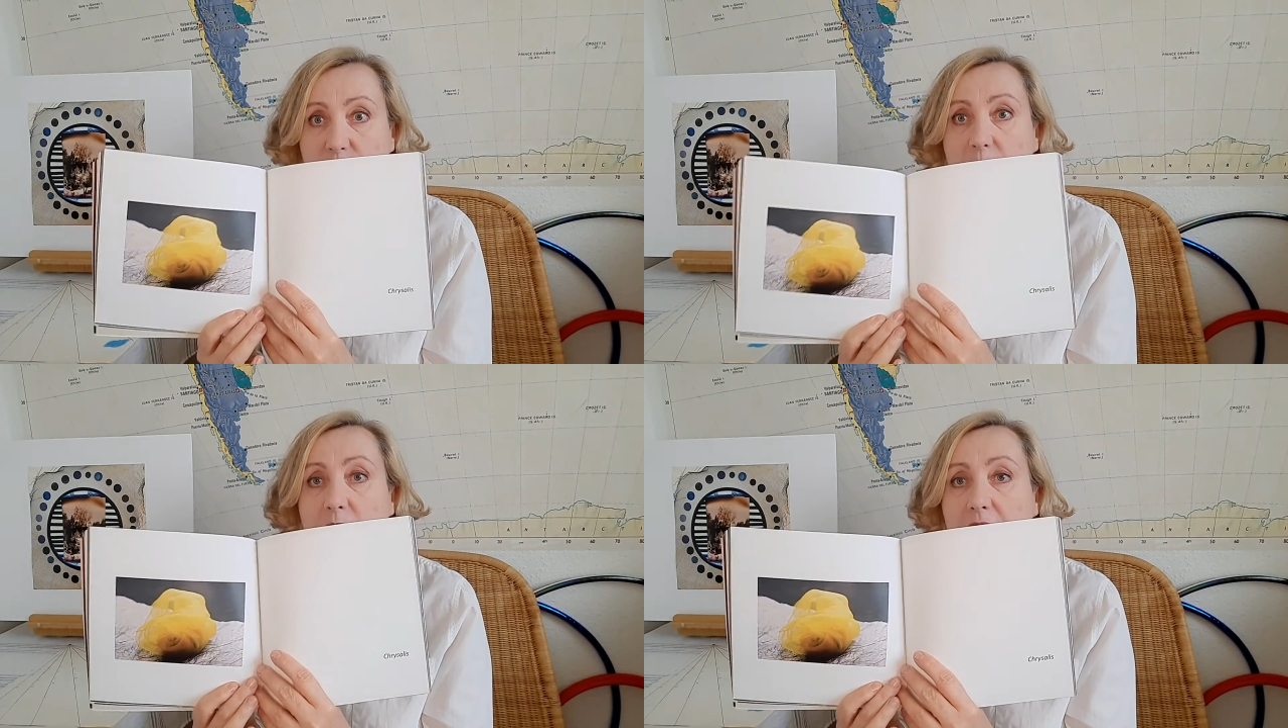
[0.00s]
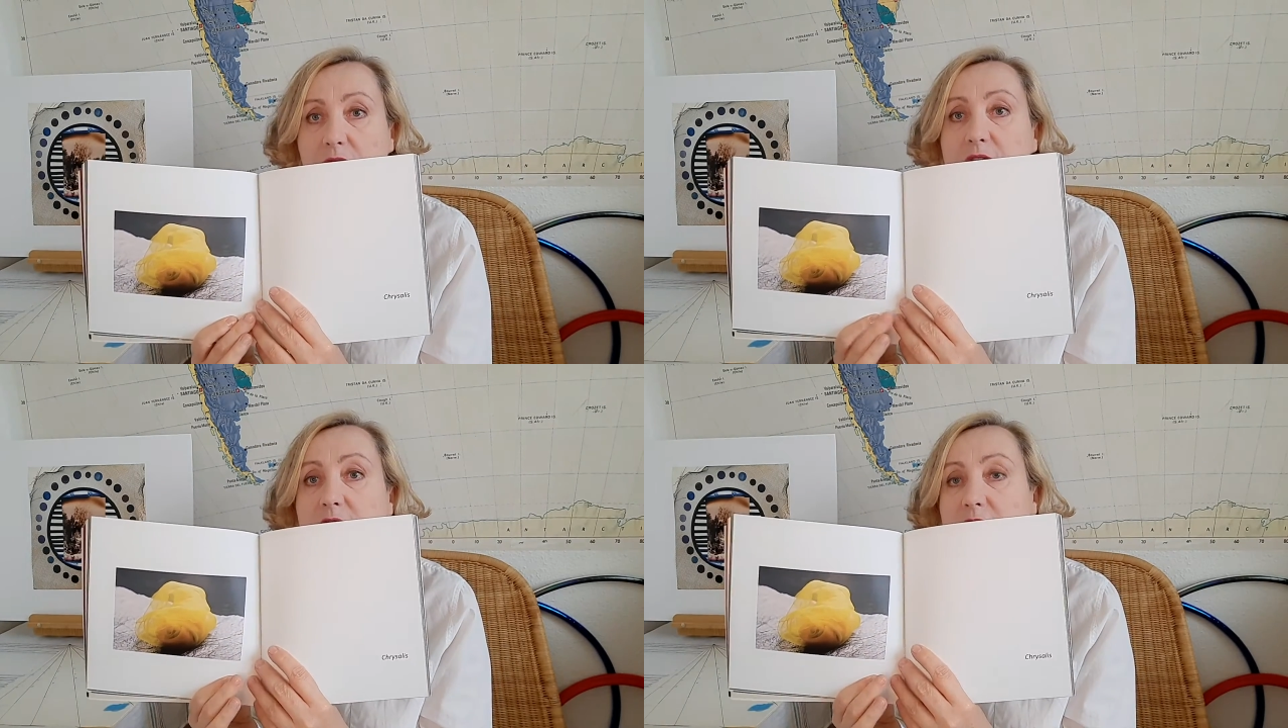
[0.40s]
from my
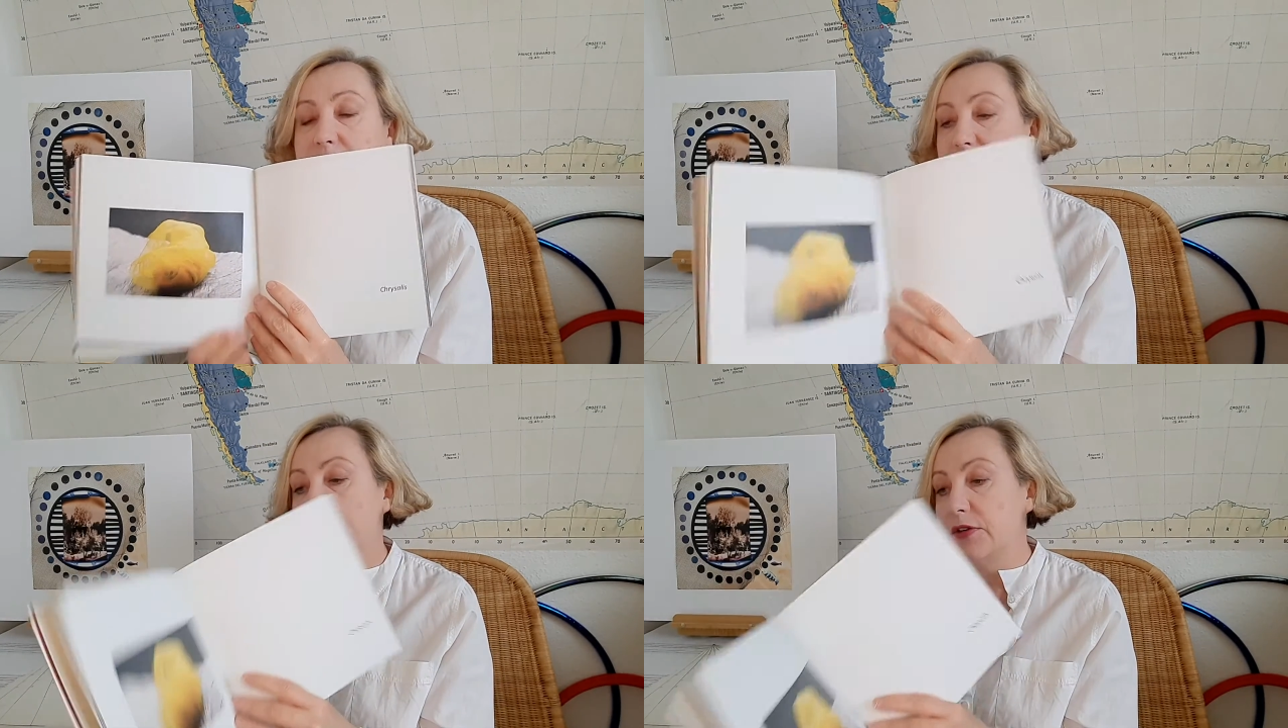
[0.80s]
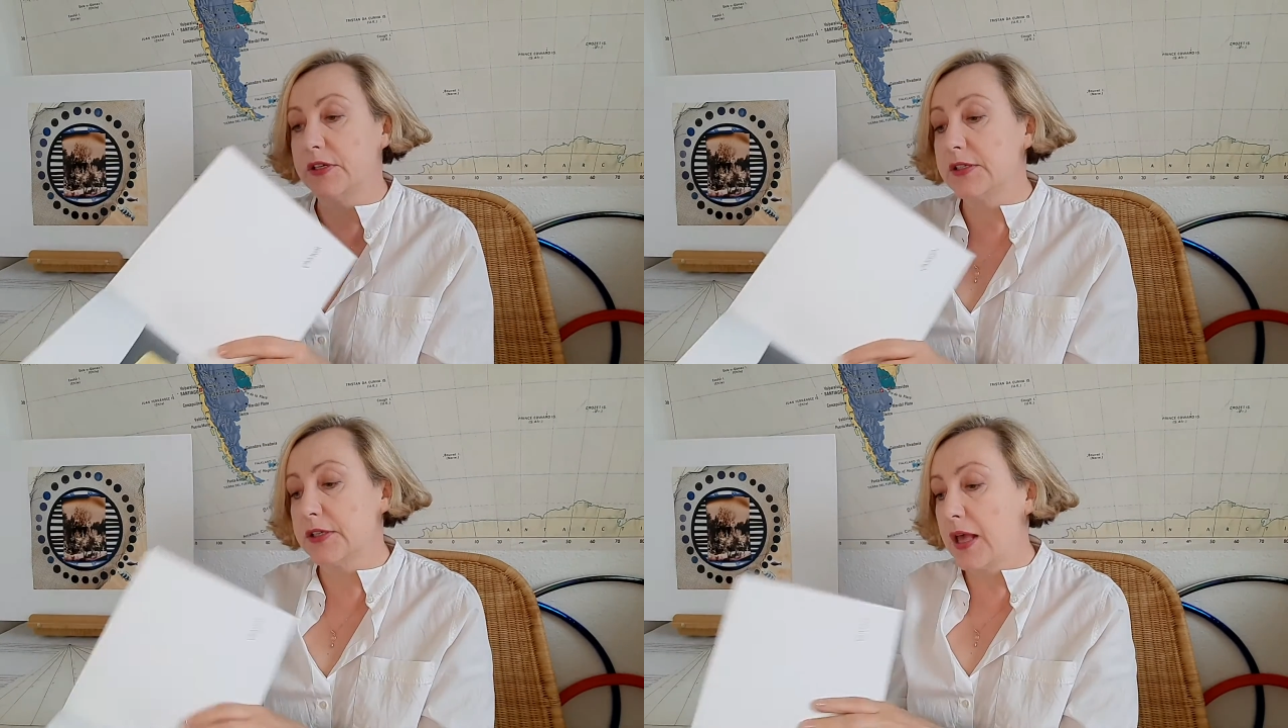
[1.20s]
Chrysalis
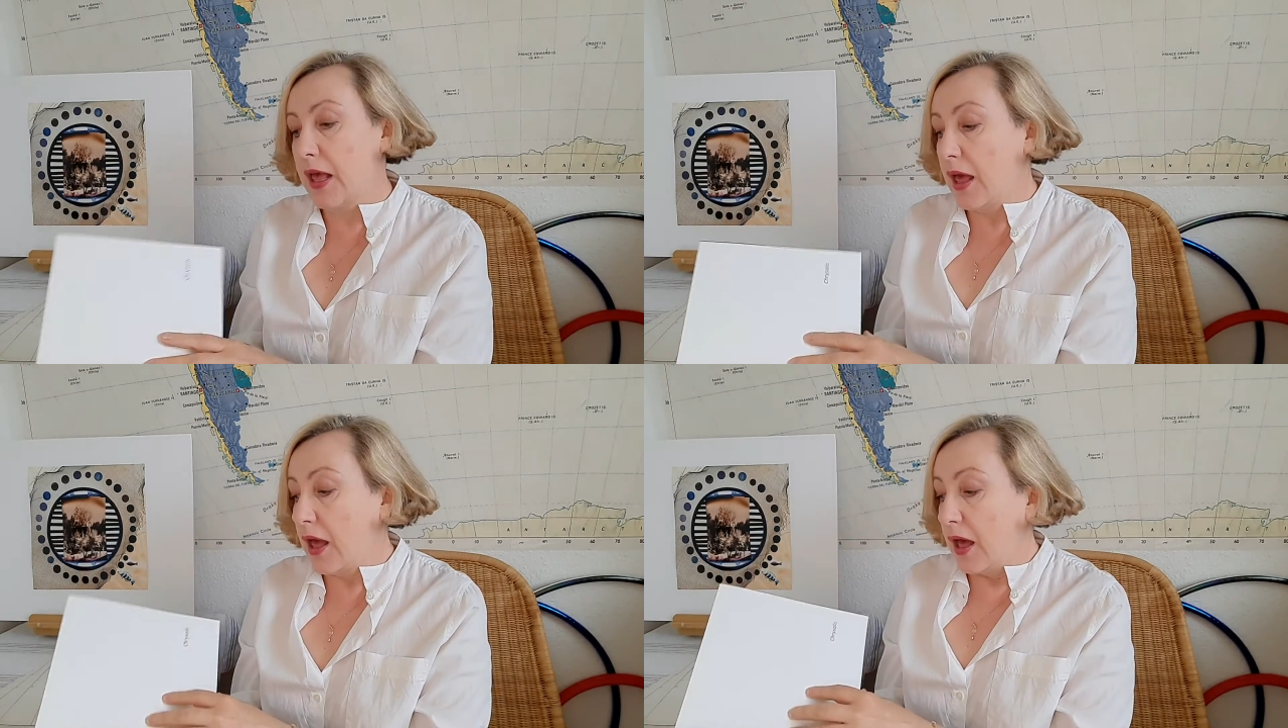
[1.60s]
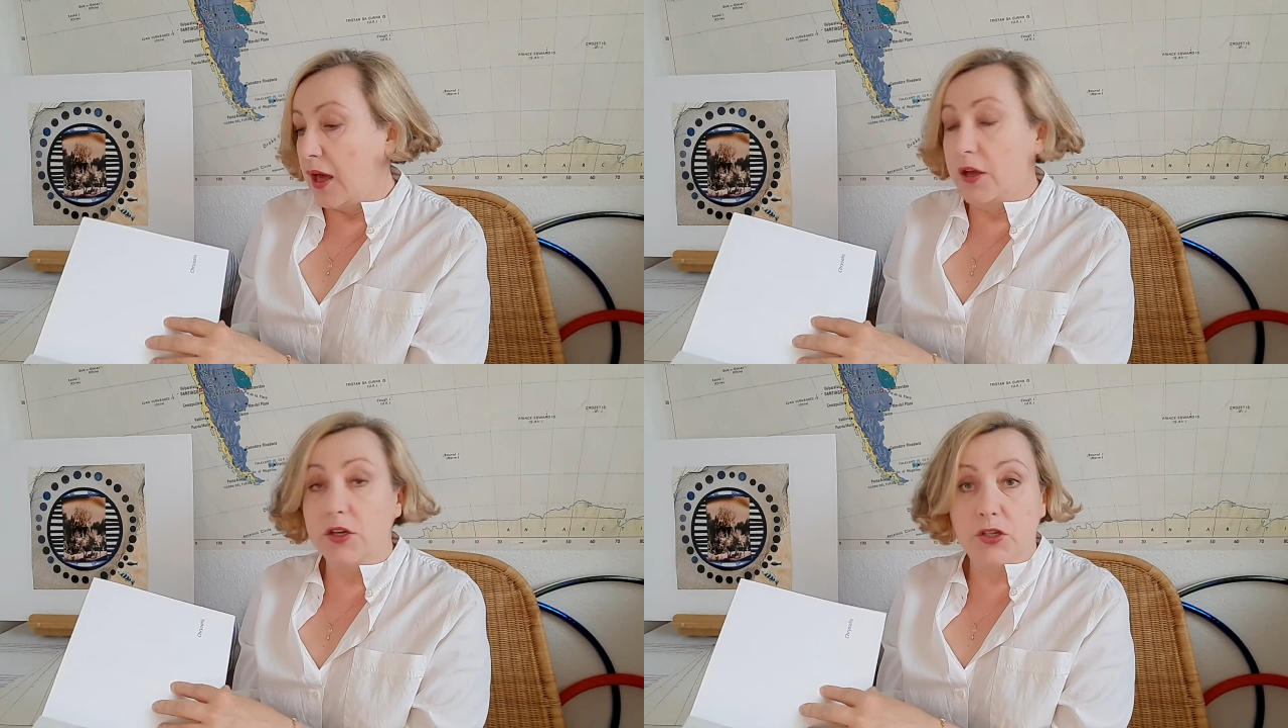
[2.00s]
series,
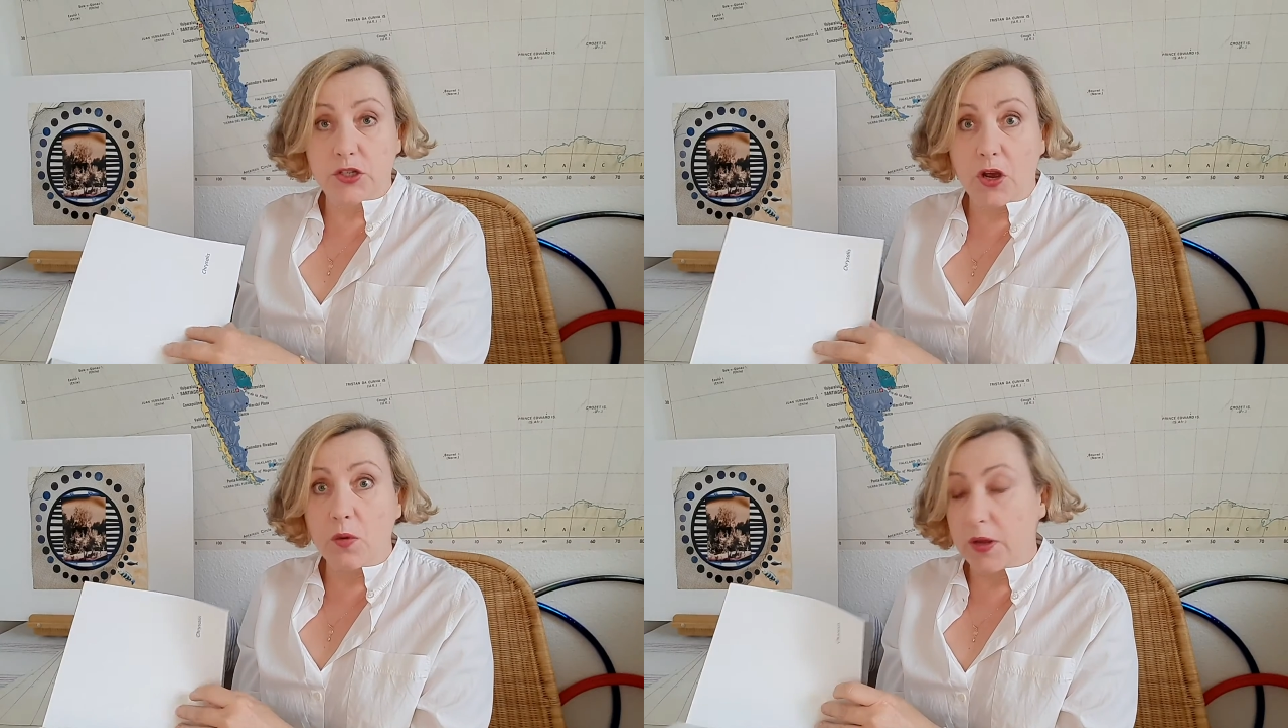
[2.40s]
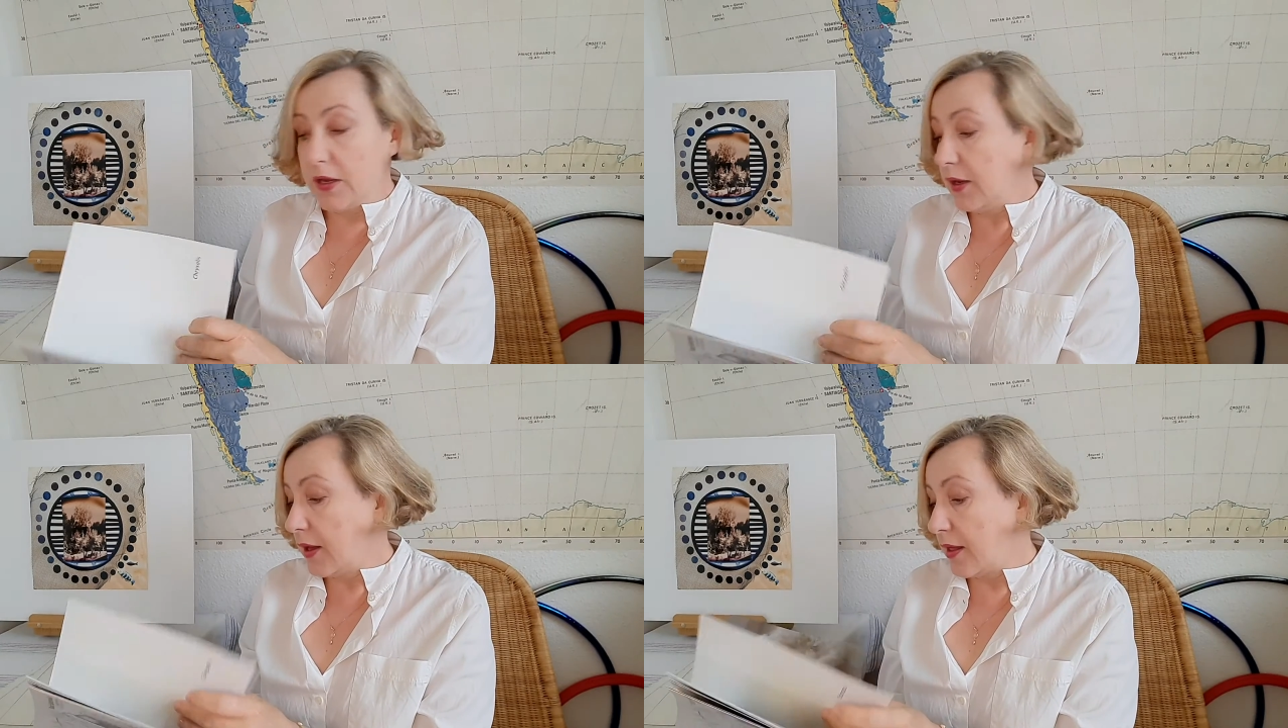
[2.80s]

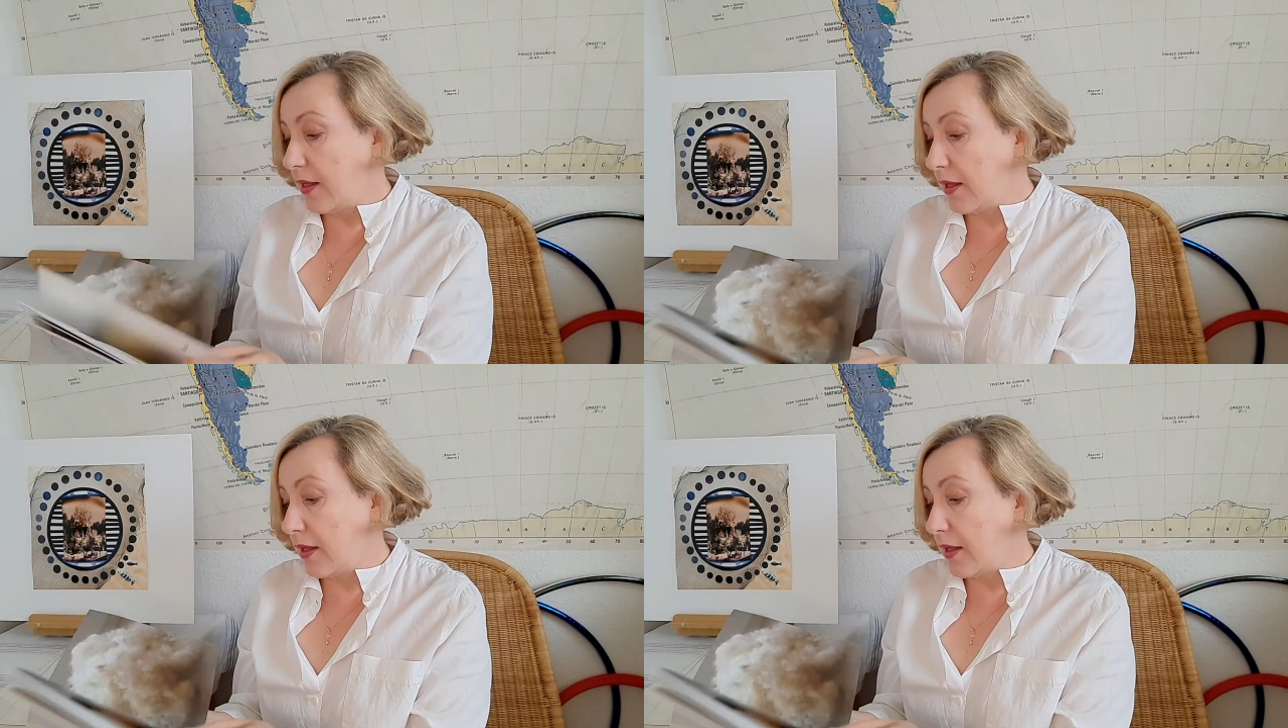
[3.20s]
showing